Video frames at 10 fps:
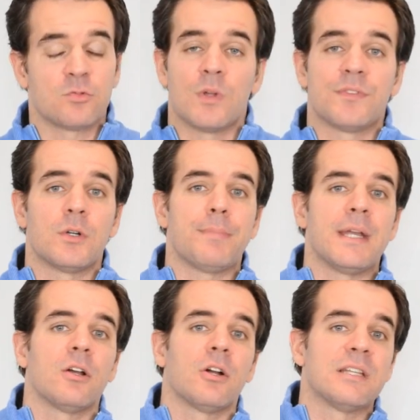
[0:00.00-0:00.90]
What they're
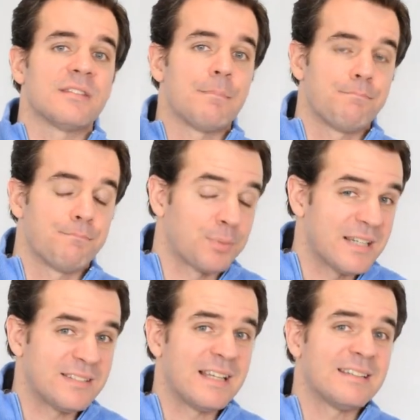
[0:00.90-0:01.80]
betting on is the
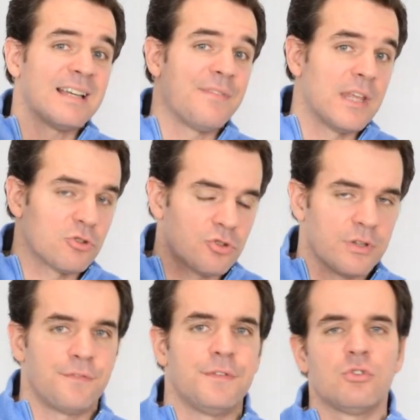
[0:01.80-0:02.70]
present and then also
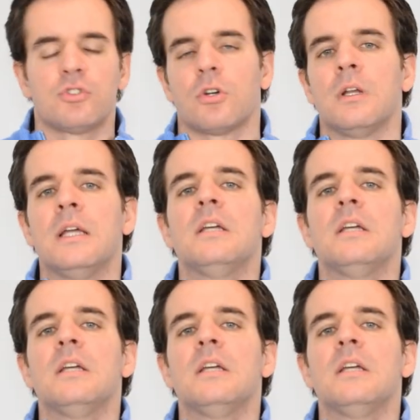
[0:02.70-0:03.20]
the future.